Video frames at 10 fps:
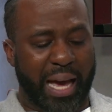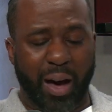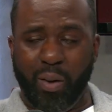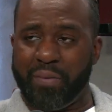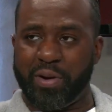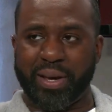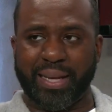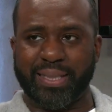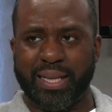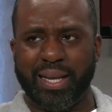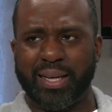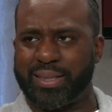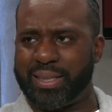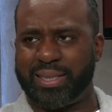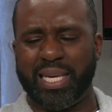However, against the
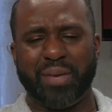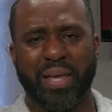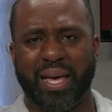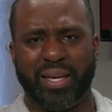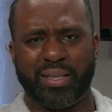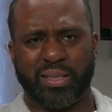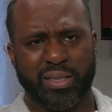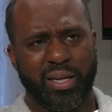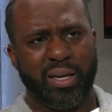Knicks, a team that is